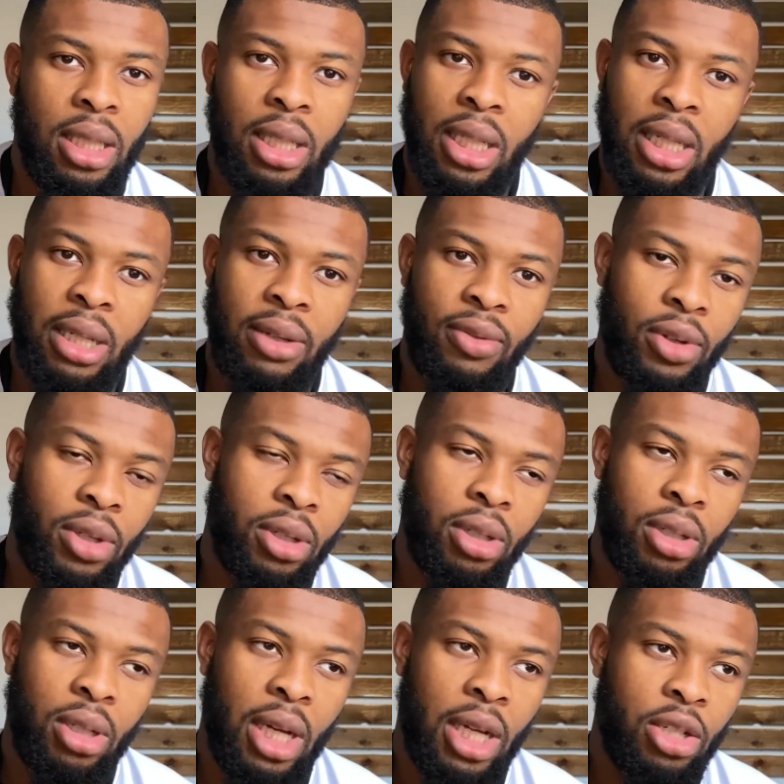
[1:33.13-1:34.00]

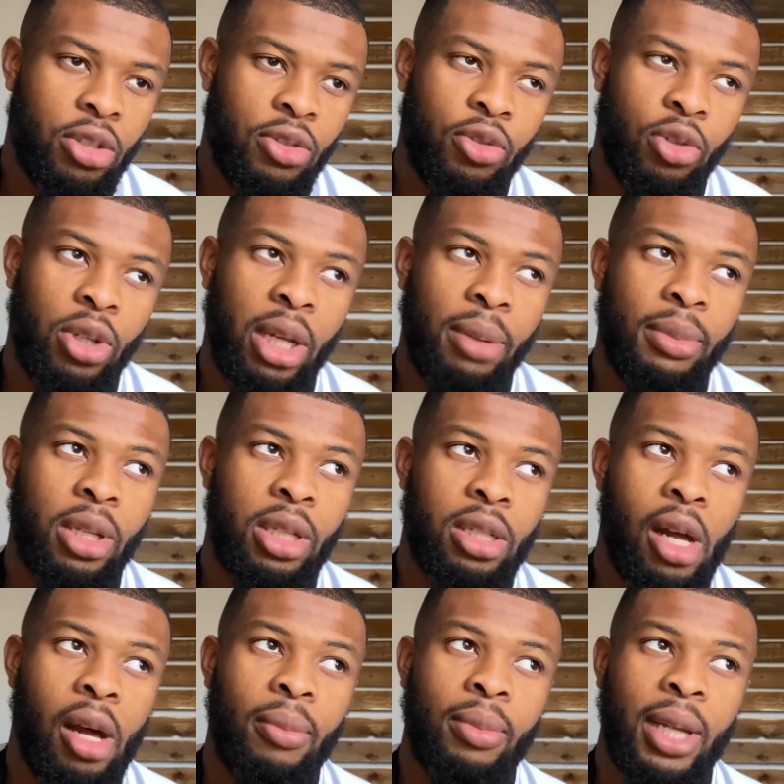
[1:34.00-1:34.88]
Even I just thought, let me just
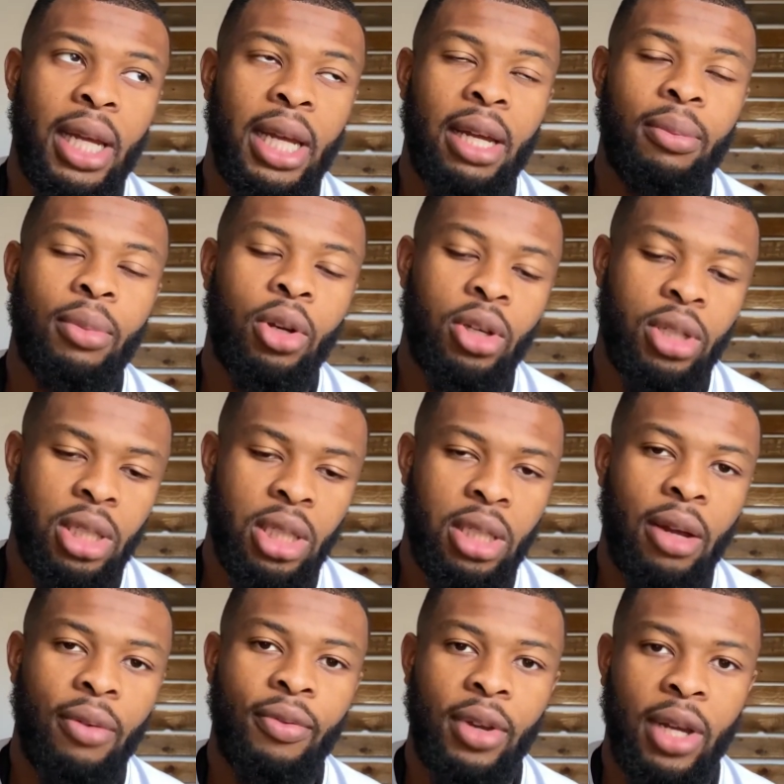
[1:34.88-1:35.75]
update it because it's
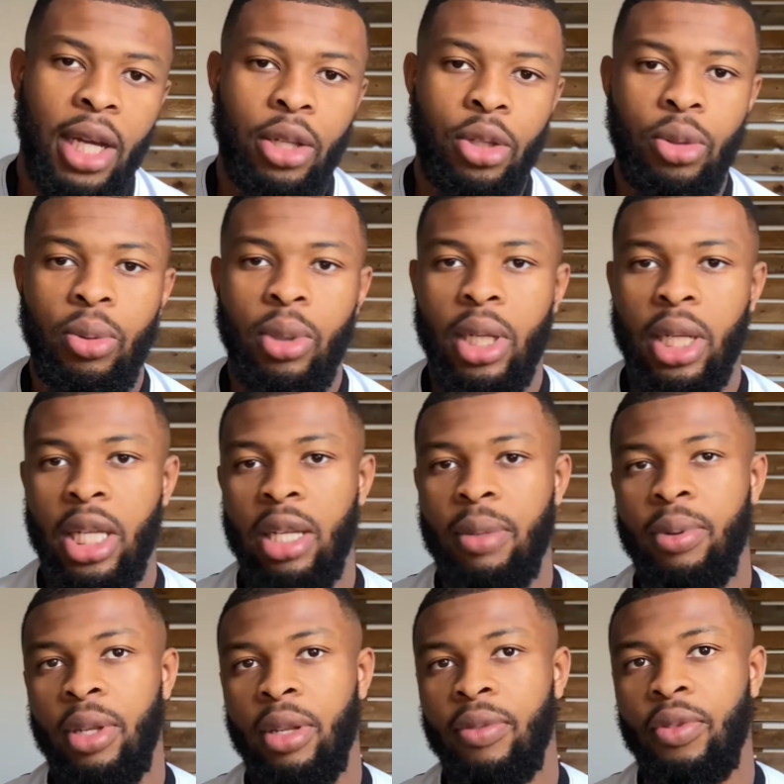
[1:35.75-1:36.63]
something I do want to
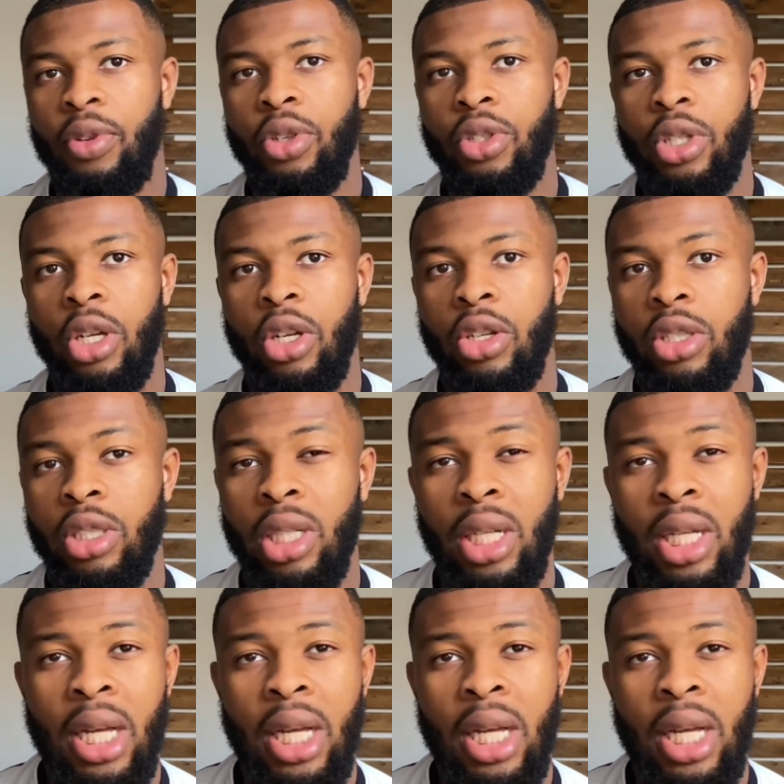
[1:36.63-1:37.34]
keep in the future, because